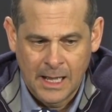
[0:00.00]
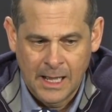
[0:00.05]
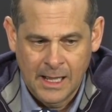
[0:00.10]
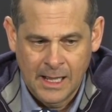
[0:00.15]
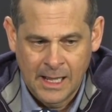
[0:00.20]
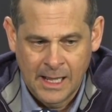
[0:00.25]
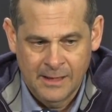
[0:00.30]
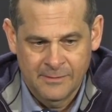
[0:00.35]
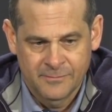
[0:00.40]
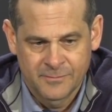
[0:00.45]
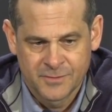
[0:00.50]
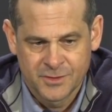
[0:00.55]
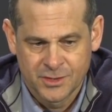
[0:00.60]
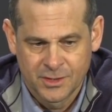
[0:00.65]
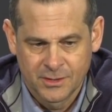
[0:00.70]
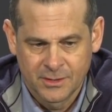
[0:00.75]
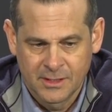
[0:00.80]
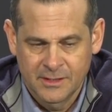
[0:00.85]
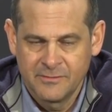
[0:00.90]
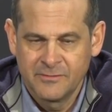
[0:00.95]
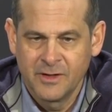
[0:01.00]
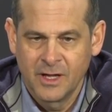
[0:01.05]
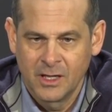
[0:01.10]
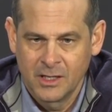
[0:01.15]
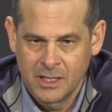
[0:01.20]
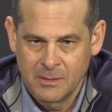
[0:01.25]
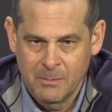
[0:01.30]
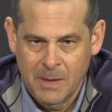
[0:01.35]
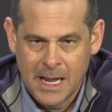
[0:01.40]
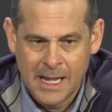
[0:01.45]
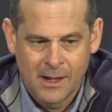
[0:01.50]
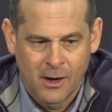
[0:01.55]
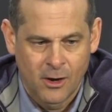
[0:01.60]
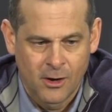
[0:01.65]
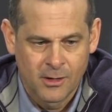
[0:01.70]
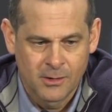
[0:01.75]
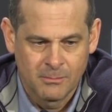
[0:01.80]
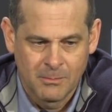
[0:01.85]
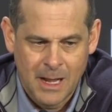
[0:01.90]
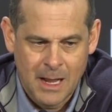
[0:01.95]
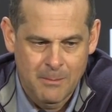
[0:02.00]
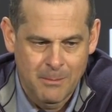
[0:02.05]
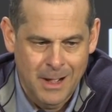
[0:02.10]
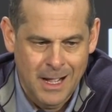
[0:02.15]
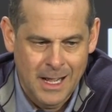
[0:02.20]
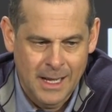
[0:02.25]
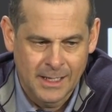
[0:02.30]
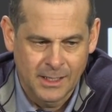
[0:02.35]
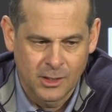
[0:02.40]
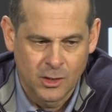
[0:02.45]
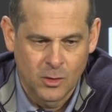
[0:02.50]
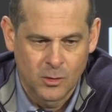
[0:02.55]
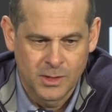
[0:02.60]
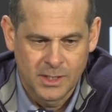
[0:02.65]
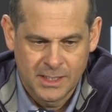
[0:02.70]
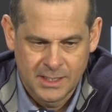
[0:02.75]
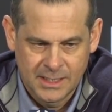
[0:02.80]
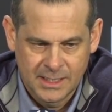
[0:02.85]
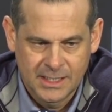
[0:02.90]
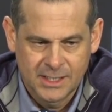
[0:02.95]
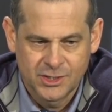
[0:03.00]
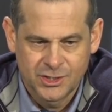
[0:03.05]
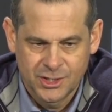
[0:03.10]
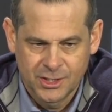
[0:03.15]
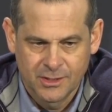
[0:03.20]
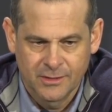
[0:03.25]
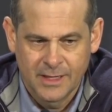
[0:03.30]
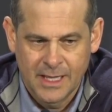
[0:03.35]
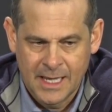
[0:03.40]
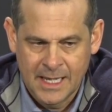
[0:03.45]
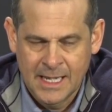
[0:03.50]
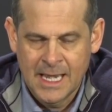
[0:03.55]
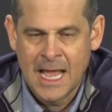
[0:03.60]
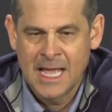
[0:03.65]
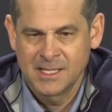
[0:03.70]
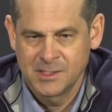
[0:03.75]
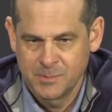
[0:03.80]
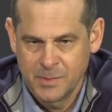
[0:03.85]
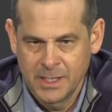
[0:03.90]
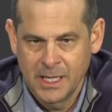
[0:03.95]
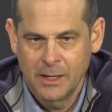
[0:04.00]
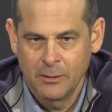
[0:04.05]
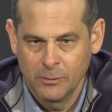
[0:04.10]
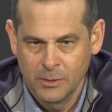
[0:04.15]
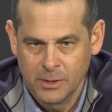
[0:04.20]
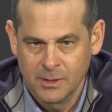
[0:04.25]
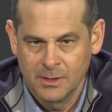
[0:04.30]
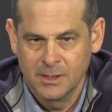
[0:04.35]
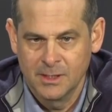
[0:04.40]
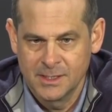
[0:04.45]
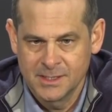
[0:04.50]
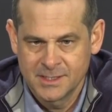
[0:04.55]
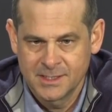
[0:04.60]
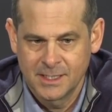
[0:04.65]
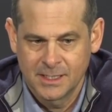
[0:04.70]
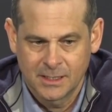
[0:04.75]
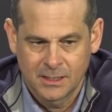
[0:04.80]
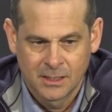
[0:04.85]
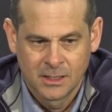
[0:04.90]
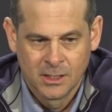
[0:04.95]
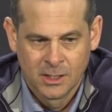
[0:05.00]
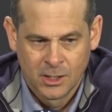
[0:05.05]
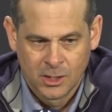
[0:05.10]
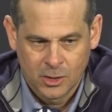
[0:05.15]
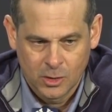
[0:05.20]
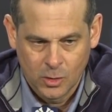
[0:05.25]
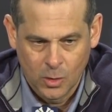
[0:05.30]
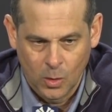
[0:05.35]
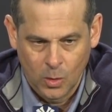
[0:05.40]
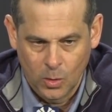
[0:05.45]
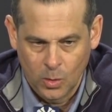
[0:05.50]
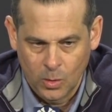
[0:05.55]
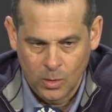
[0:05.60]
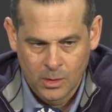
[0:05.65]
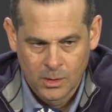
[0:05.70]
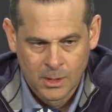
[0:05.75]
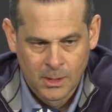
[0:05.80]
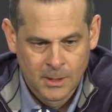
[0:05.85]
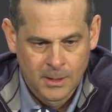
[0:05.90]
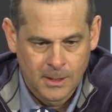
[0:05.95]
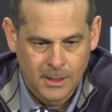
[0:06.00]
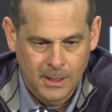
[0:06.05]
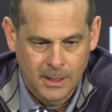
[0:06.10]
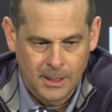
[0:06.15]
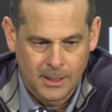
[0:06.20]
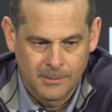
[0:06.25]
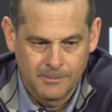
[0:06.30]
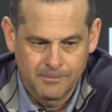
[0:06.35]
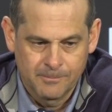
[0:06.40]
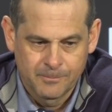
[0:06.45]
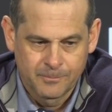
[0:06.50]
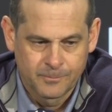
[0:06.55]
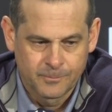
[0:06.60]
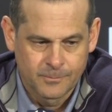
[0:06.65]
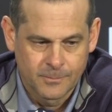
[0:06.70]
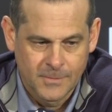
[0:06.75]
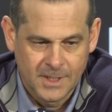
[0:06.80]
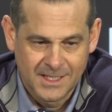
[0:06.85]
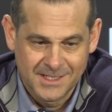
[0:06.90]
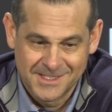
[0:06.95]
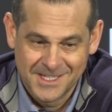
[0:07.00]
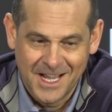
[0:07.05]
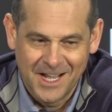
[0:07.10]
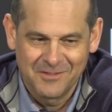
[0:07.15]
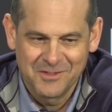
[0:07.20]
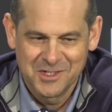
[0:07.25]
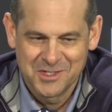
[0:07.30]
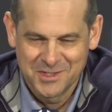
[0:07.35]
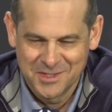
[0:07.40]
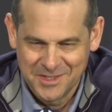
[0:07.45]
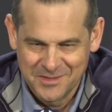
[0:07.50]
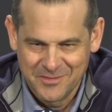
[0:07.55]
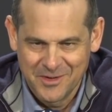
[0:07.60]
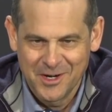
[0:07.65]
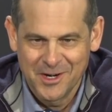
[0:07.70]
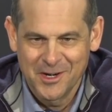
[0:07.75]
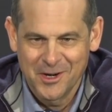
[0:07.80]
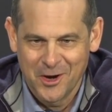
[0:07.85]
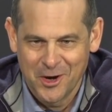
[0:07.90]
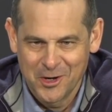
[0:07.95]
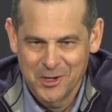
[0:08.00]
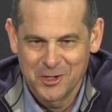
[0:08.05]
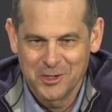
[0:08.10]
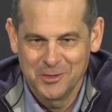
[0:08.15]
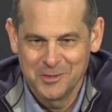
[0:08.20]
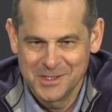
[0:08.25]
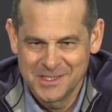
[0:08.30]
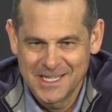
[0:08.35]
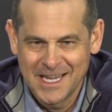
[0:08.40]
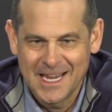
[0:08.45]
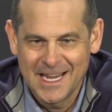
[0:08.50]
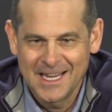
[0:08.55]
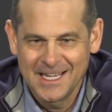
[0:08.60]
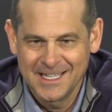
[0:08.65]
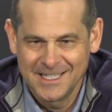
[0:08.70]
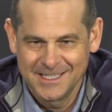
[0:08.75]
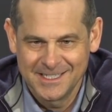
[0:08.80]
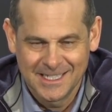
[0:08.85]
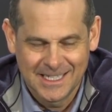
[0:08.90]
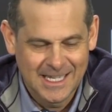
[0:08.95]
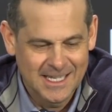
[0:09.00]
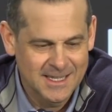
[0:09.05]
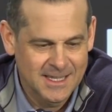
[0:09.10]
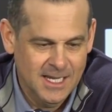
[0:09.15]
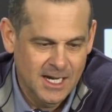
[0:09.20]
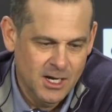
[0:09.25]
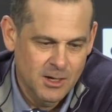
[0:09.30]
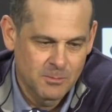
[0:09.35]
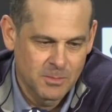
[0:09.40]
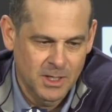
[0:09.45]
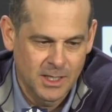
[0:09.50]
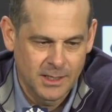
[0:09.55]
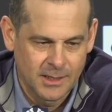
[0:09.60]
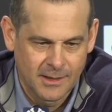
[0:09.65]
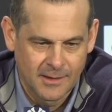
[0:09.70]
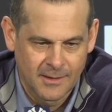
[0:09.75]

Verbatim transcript: I've certainly felt in my heart and my mind going into each year that it has been a realistic goal. It's obviously very hard to attain and to get there, but,